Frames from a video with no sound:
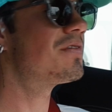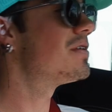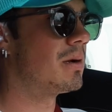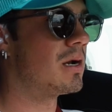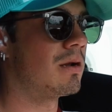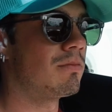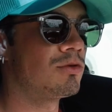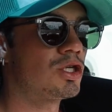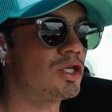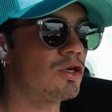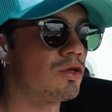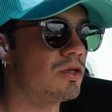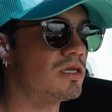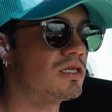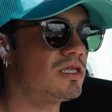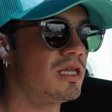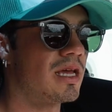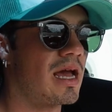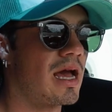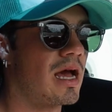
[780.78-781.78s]
but I'm sure
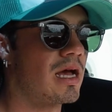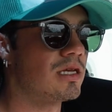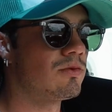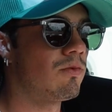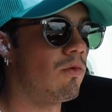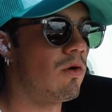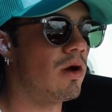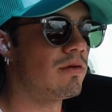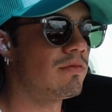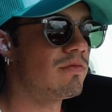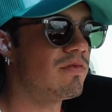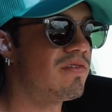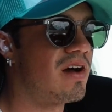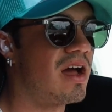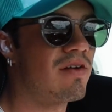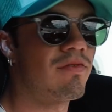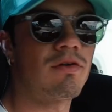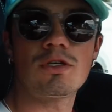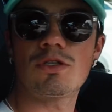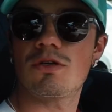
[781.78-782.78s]
this thing has, what,
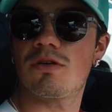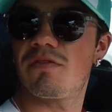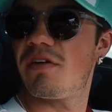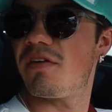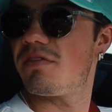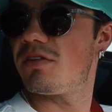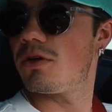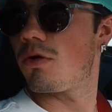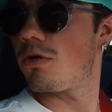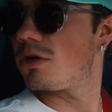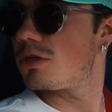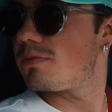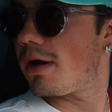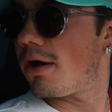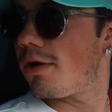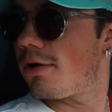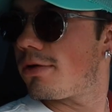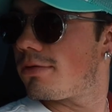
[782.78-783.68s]
550 horsepower?